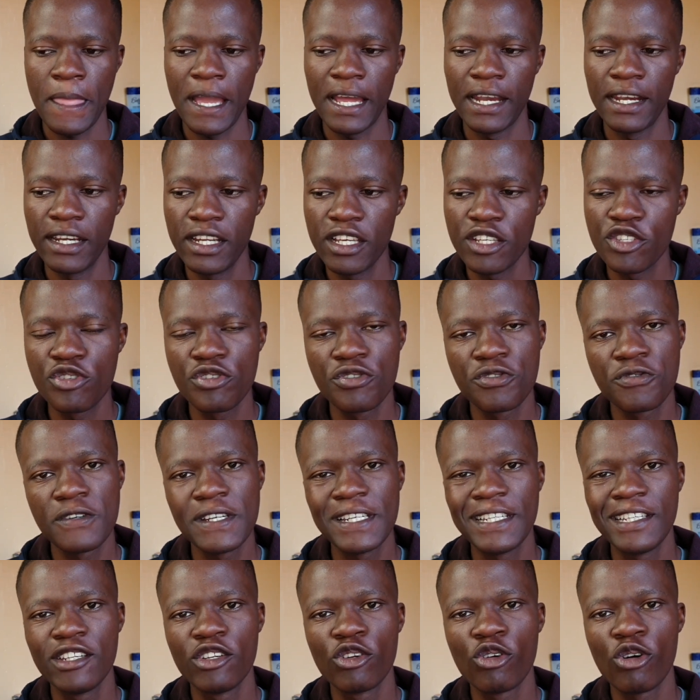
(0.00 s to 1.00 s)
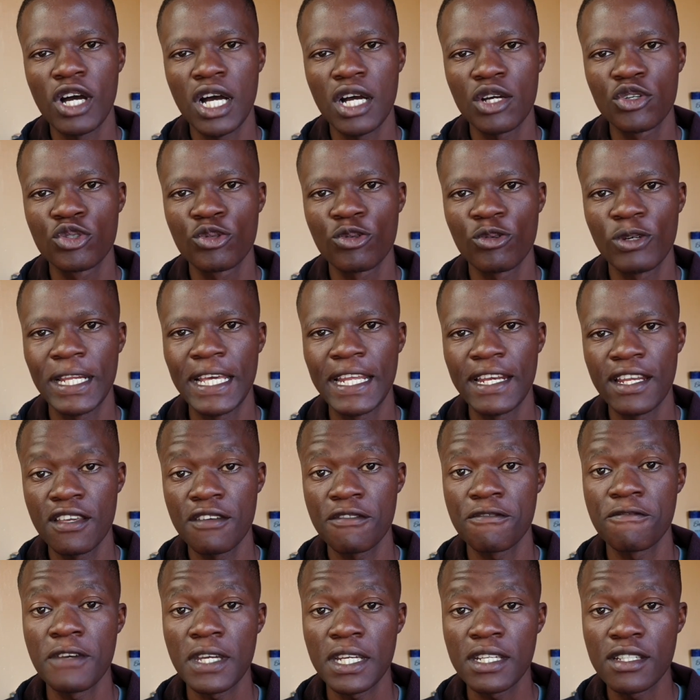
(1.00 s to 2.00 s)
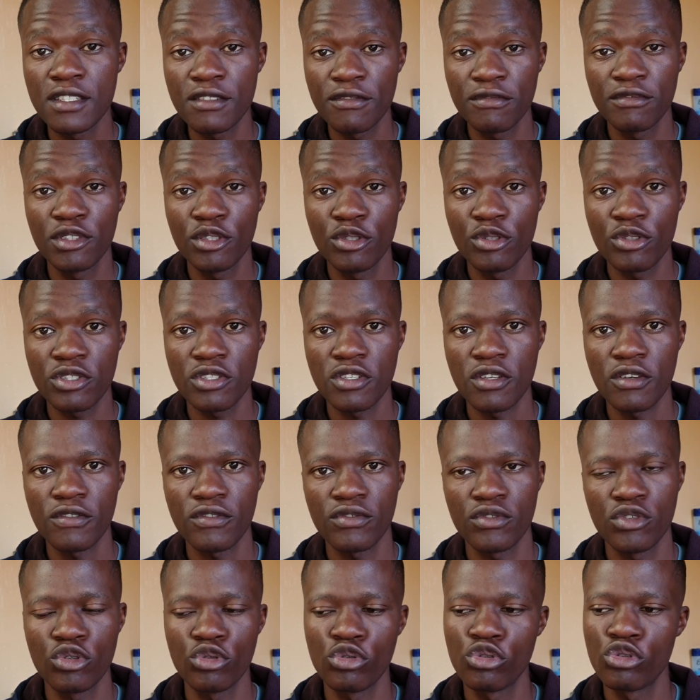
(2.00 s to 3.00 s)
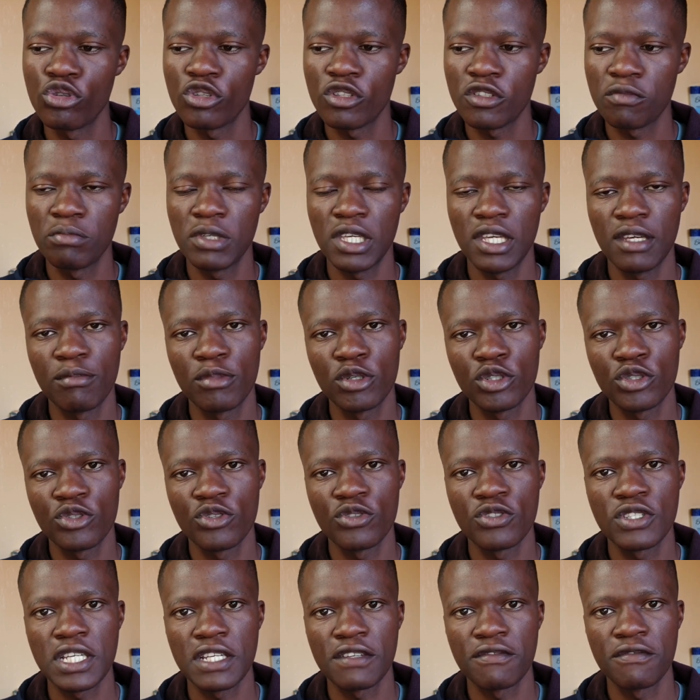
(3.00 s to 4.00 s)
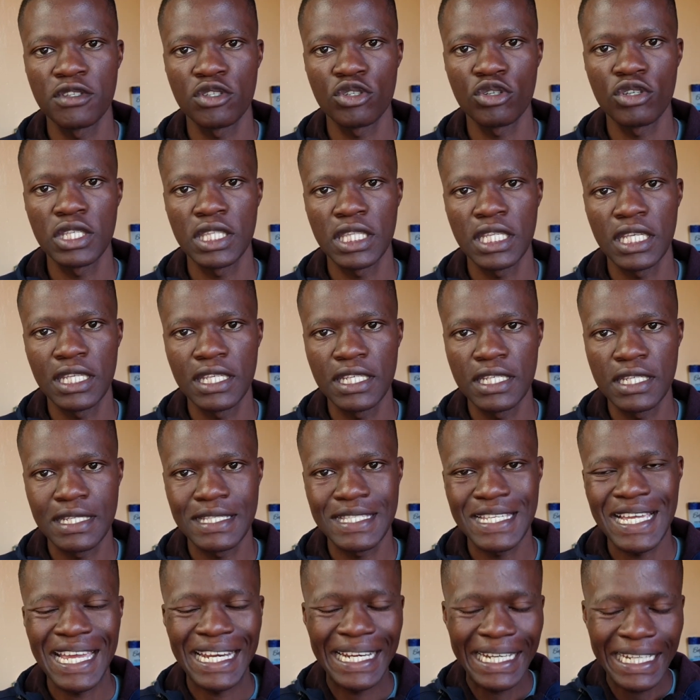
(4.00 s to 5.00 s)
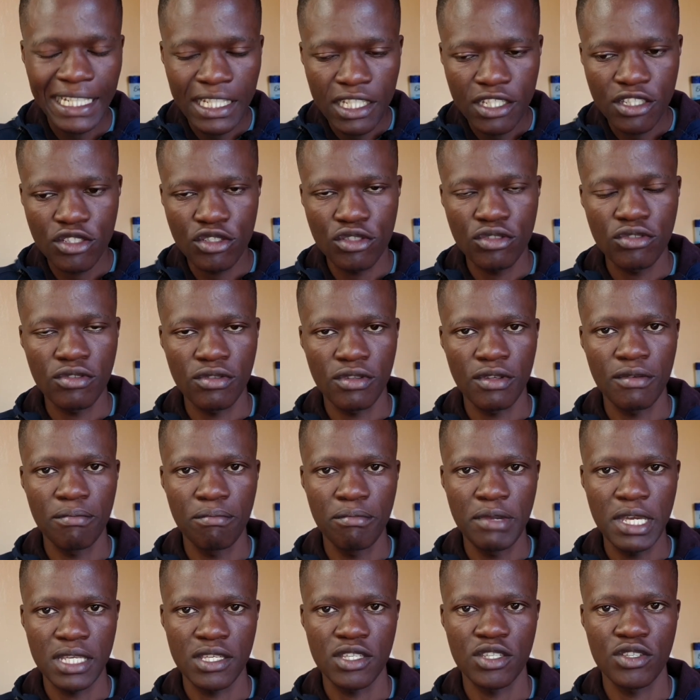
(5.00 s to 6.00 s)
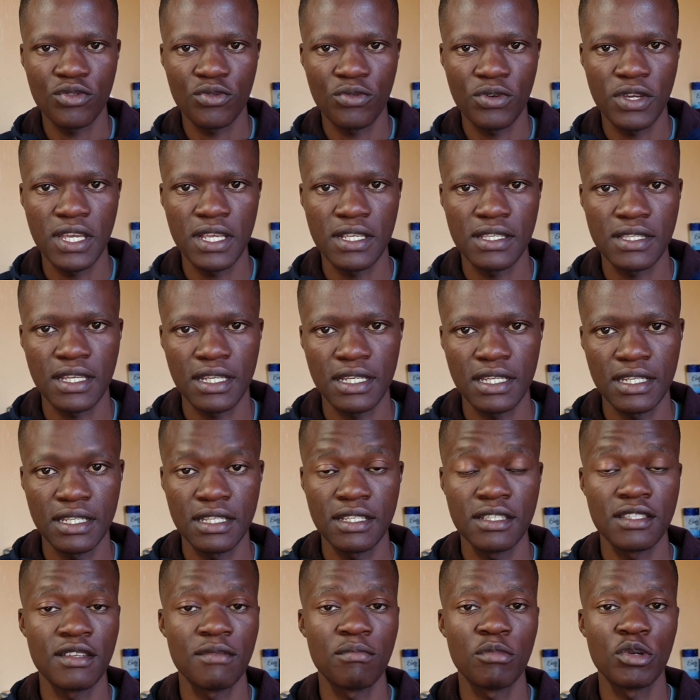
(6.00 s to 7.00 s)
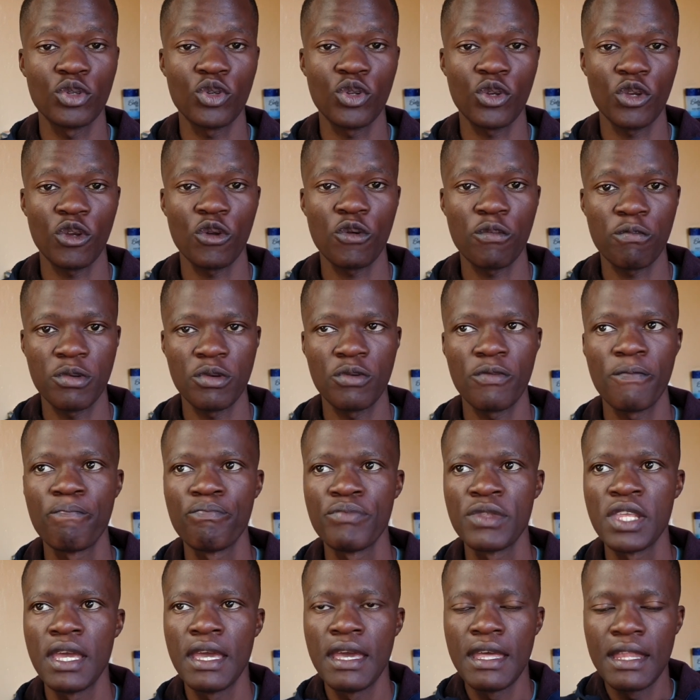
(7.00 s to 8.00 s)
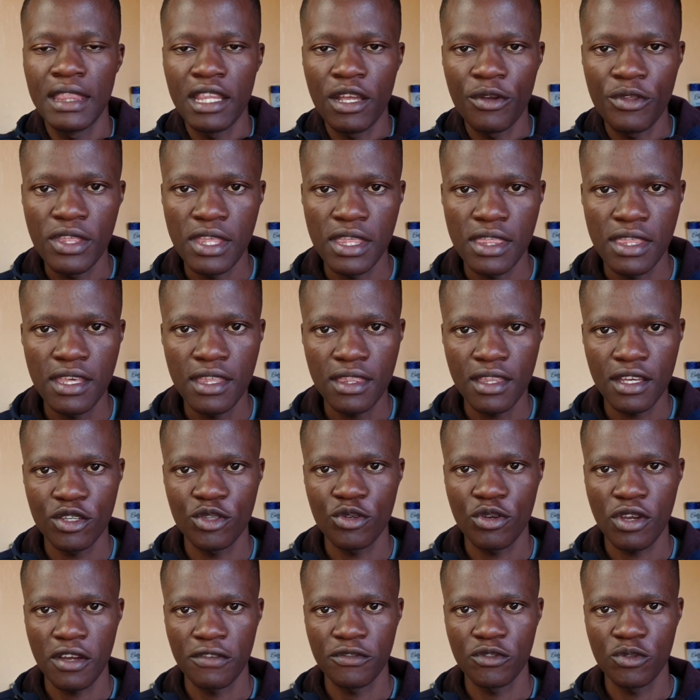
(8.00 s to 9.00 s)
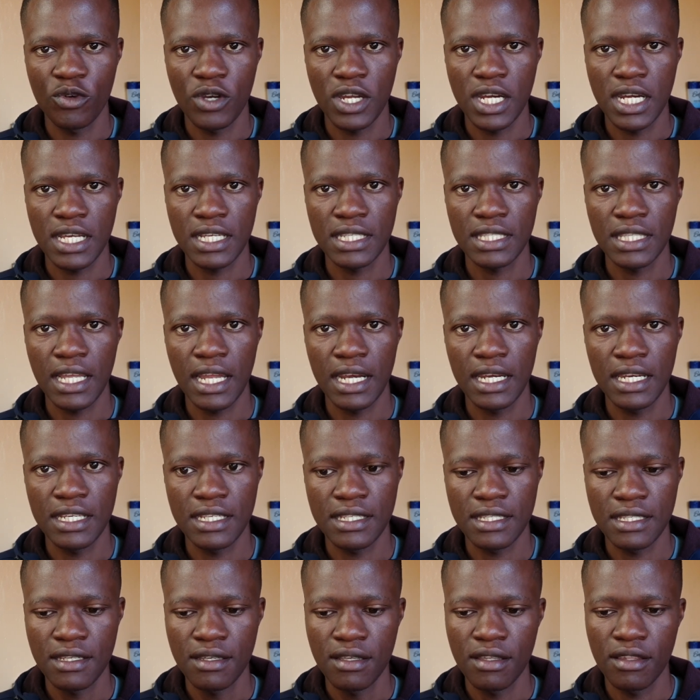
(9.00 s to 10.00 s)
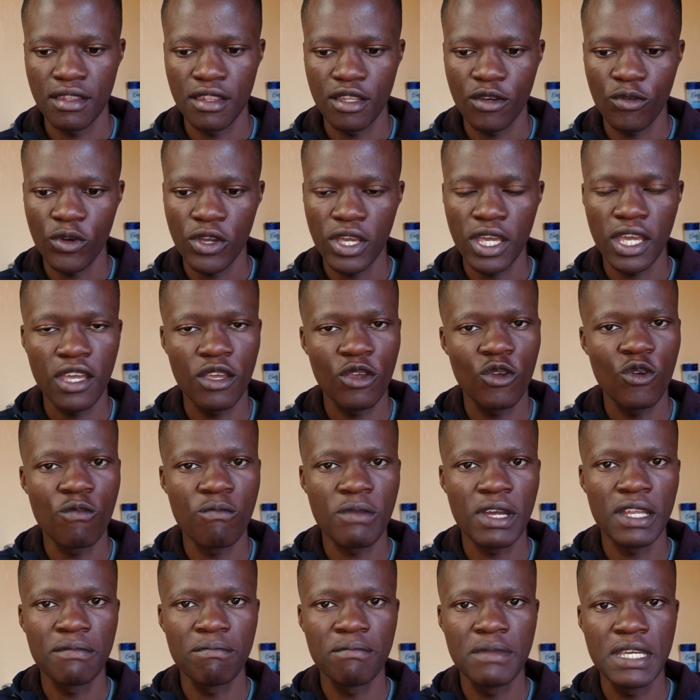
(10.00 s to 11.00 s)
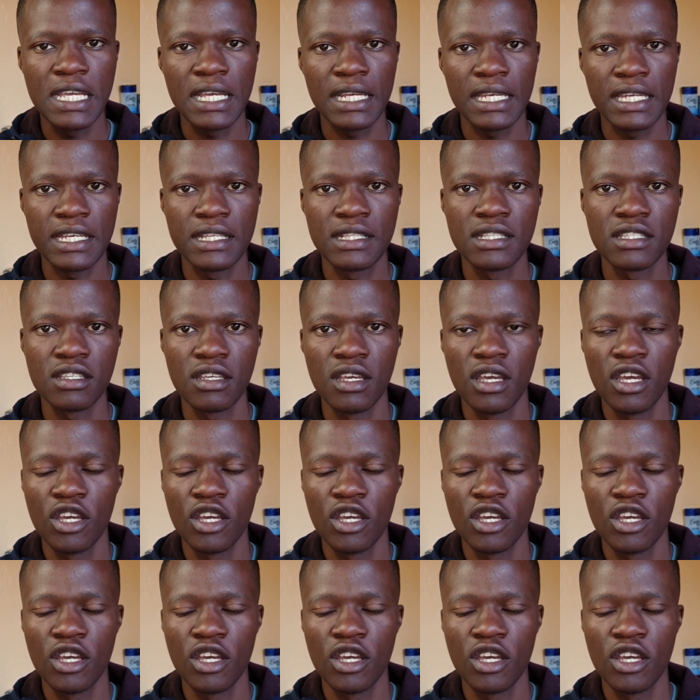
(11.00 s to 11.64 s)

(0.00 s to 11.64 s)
unless you really know how to learn effectively yourself, you will not be able to use artificial intelligence, at least to the best ways that it is able to help you. Now, the thing that you have to understand is the way a human being learns,